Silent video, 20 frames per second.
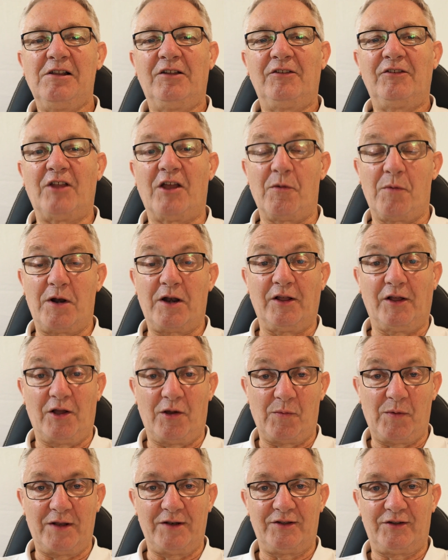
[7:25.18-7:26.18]
So when I
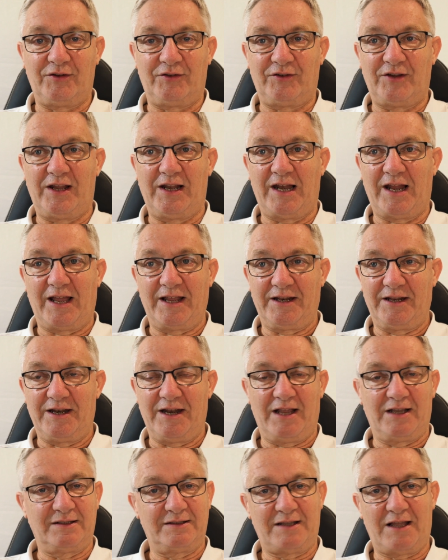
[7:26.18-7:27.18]
went to see Lay the
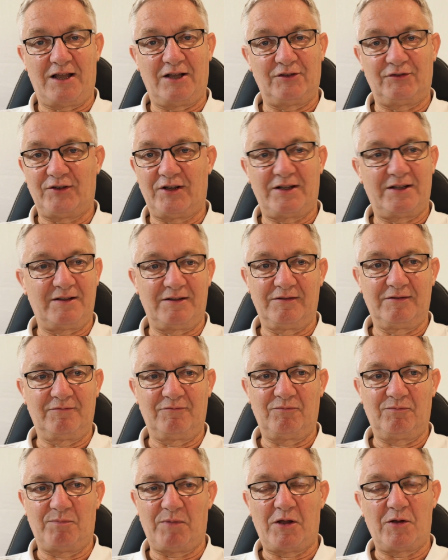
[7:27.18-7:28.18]
next day, I said,
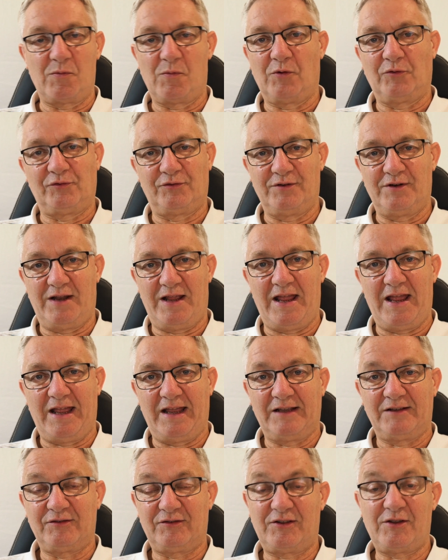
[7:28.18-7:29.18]
boat wasn't
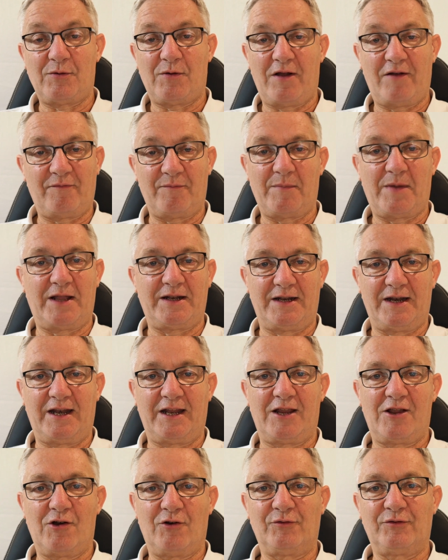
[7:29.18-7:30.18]
there, still haven't made
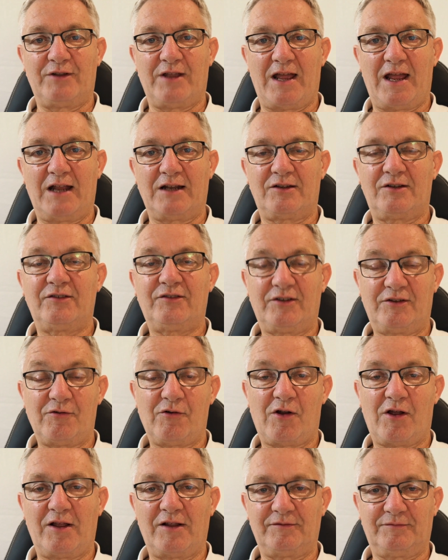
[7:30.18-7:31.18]
any contact. She said,
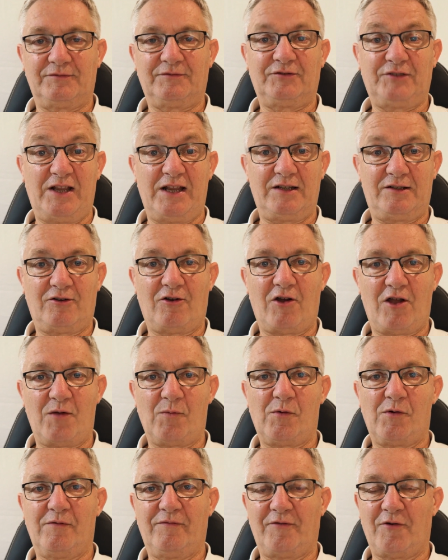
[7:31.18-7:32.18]
all right, sit tight,
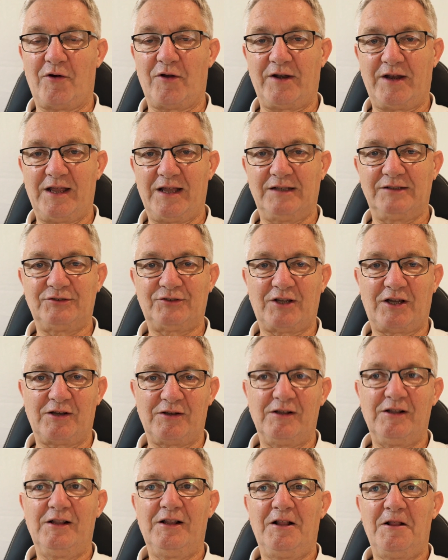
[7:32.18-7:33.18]
we'll find it. So
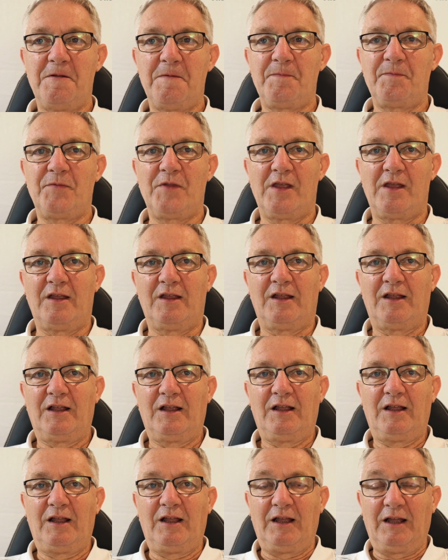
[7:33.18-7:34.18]

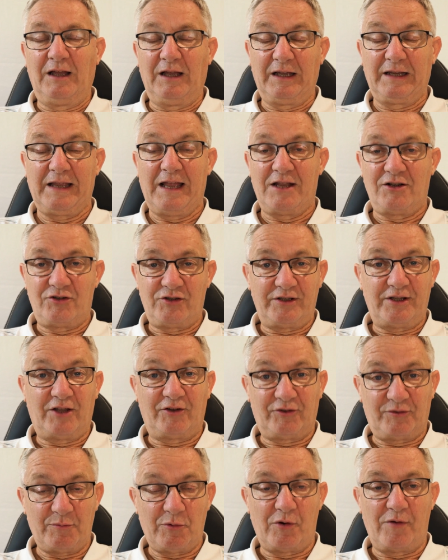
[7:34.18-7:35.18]
again, she'd done
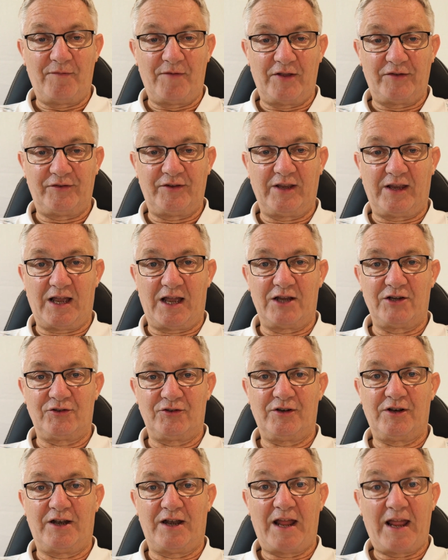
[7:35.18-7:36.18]
some more
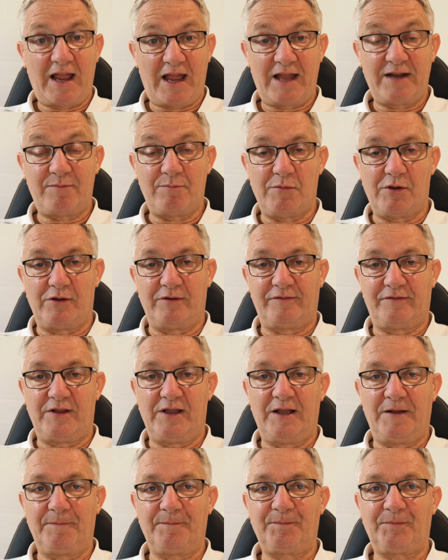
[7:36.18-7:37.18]
investigation, and they had moved
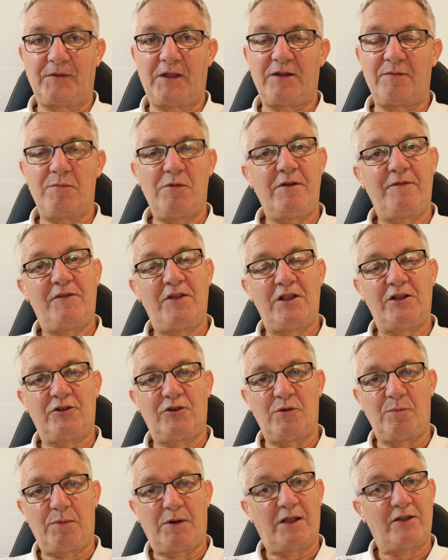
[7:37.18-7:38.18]
it. They'd moved it
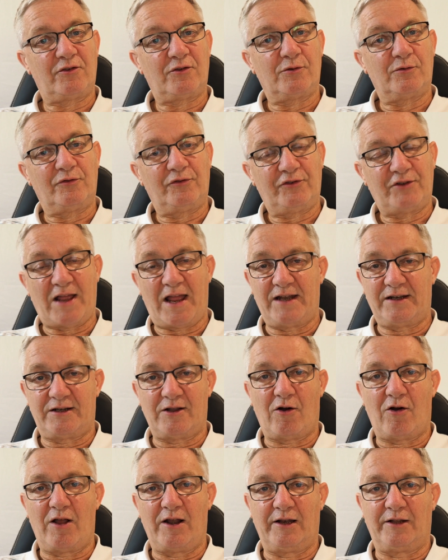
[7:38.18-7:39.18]
to a place called Sand
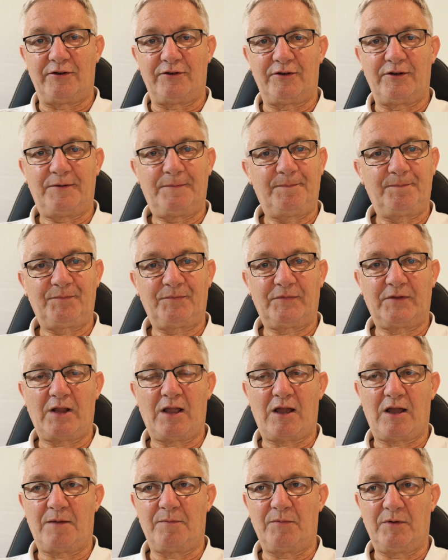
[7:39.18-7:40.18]
Island,
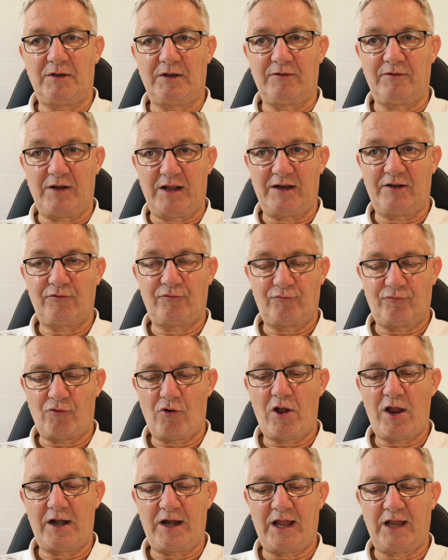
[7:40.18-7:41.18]
and it's
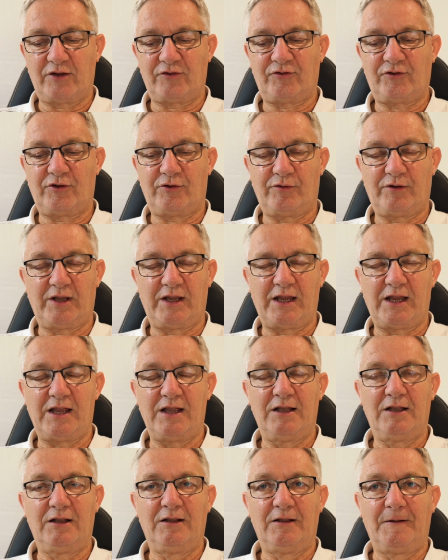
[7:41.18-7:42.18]
right next
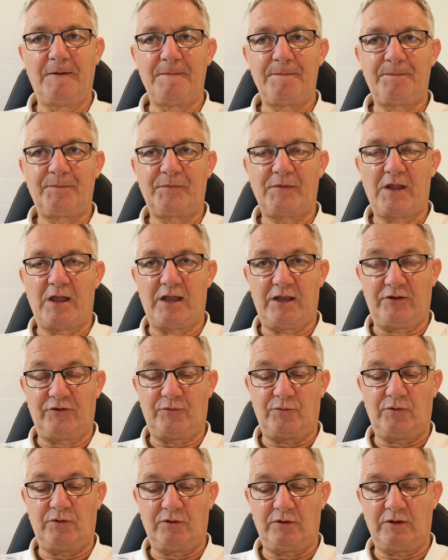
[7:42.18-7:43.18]
to
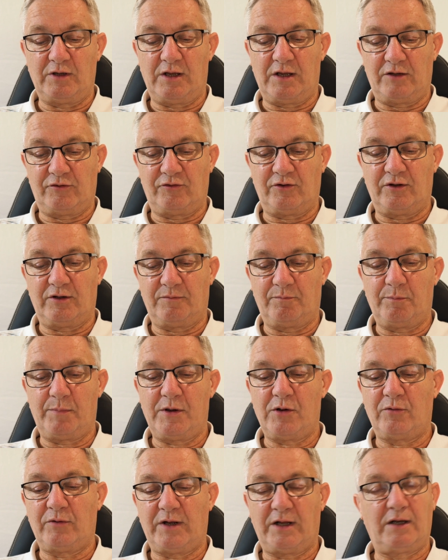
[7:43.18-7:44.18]
it's a
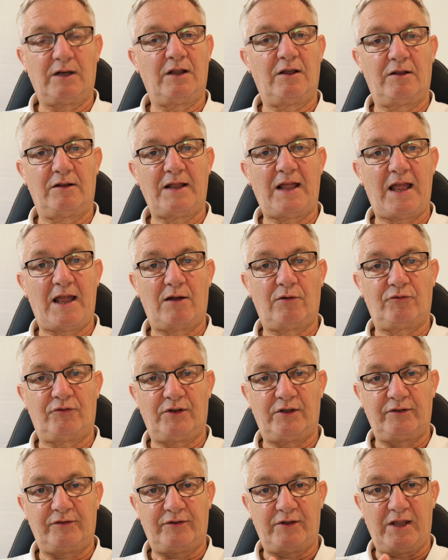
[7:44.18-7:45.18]
building that
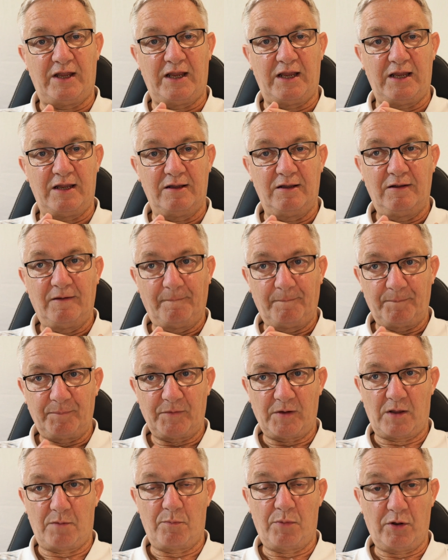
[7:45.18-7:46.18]
houses the
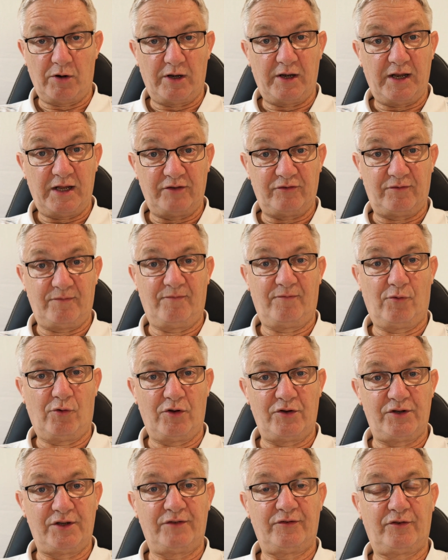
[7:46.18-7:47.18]
Polynesian
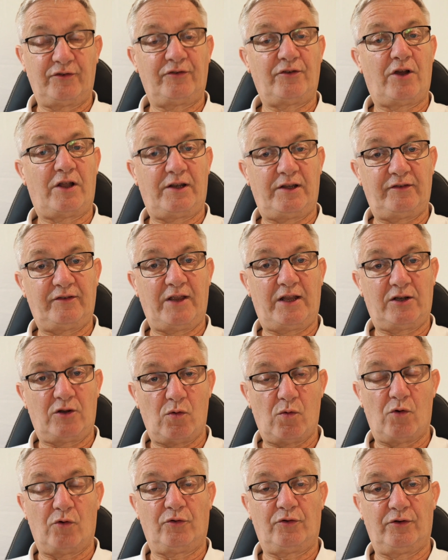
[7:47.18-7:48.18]
Voyaging Society's
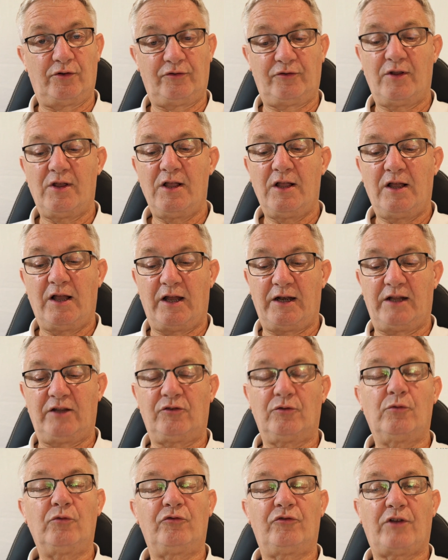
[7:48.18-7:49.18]
headquarters, and it's
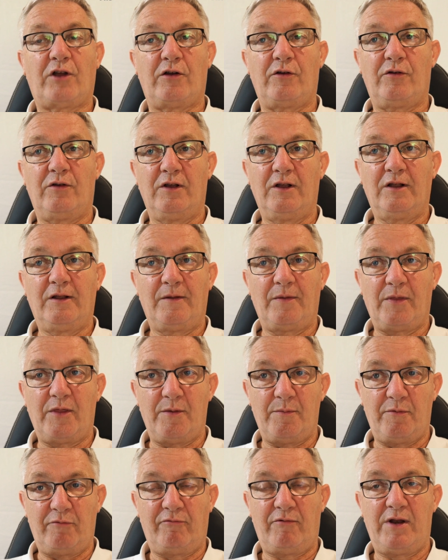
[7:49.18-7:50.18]
also
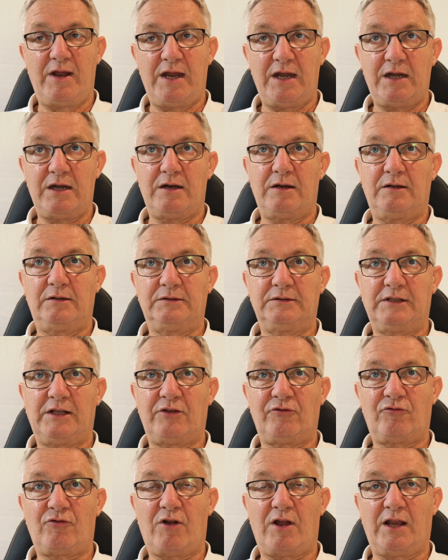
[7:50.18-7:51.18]
the Marine,
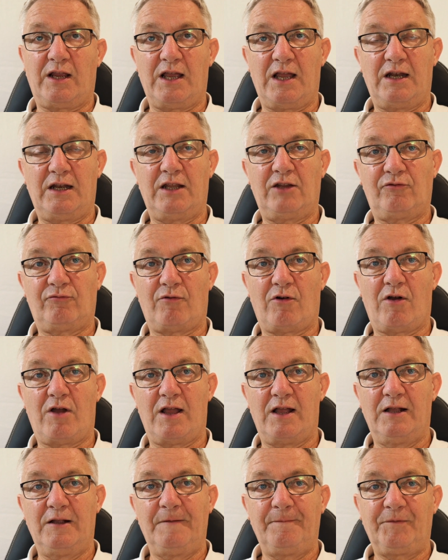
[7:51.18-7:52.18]
let's try and get this
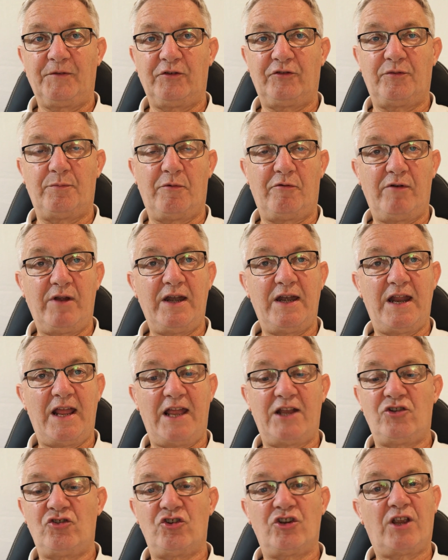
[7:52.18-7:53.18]
right, it's the Marine
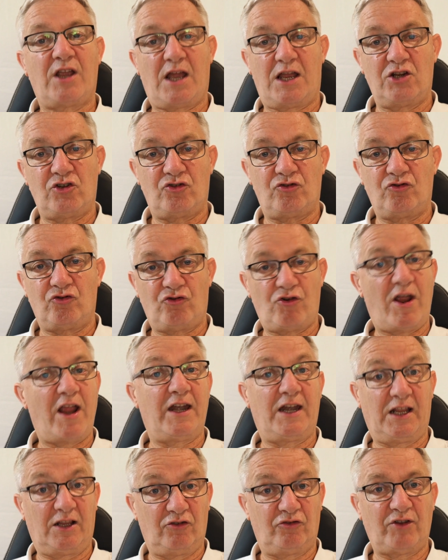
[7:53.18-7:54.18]
Education
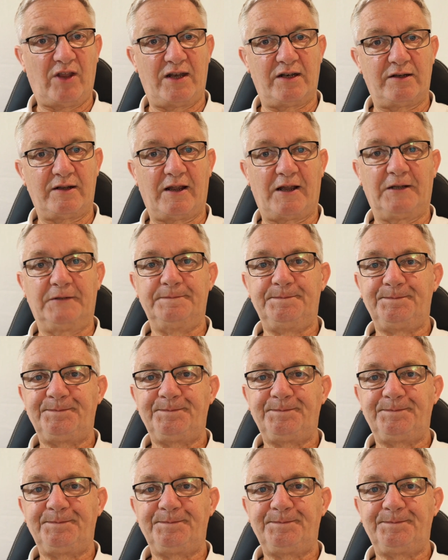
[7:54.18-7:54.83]
Training Centre.